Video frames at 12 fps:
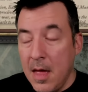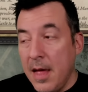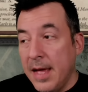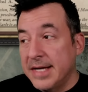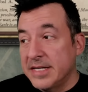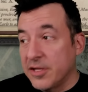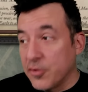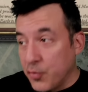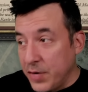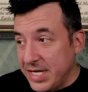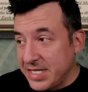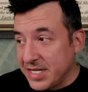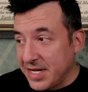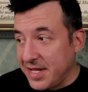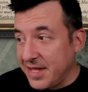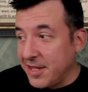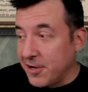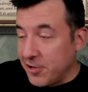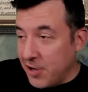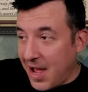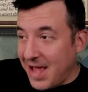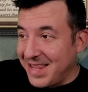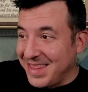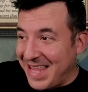So the reason they're
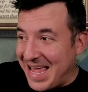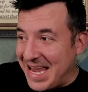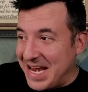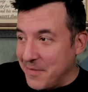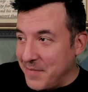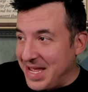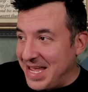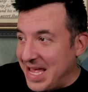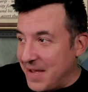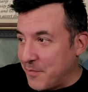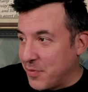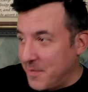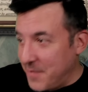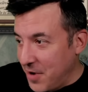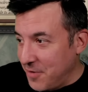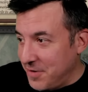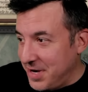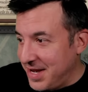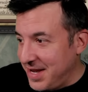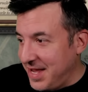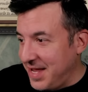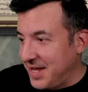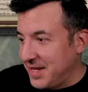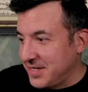not letting me get promoted
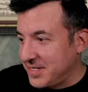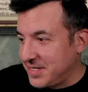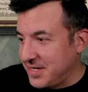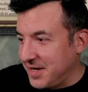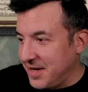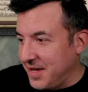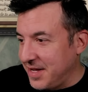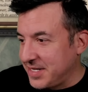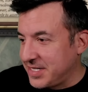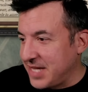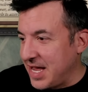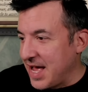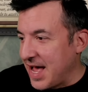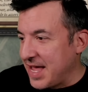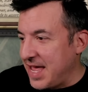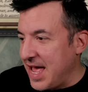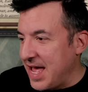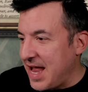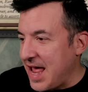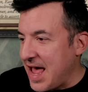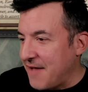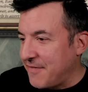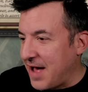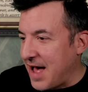is it's saying I can't
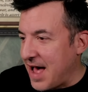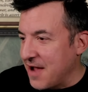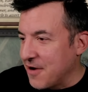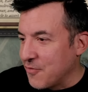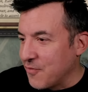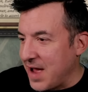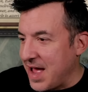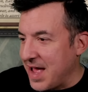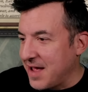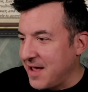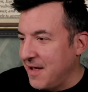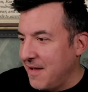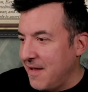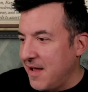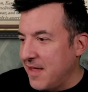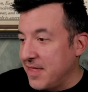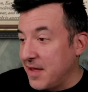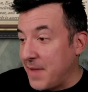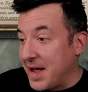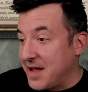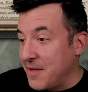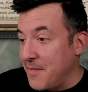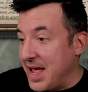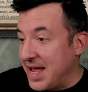have a higher rank than my
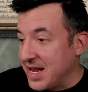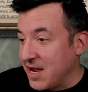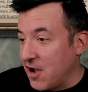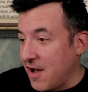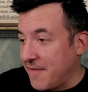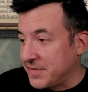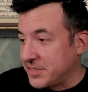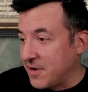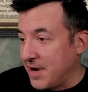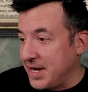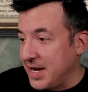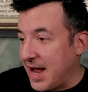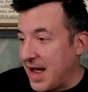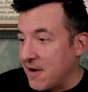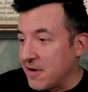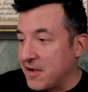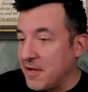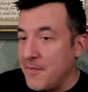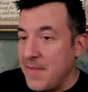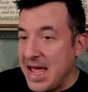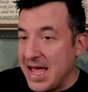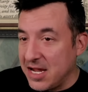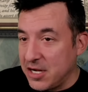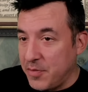commanding officer. I need a higher
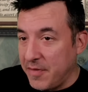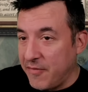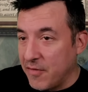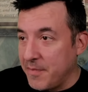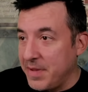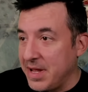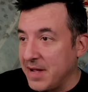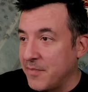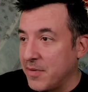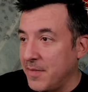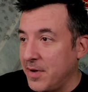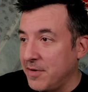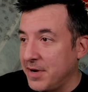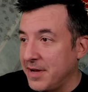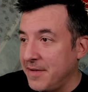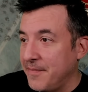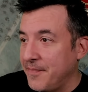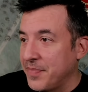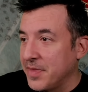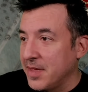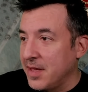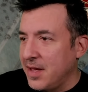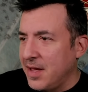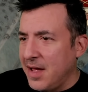command before being promoted.
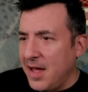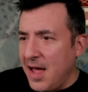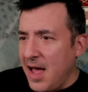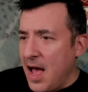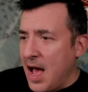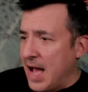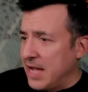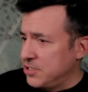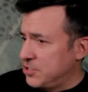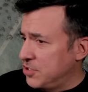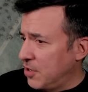I don't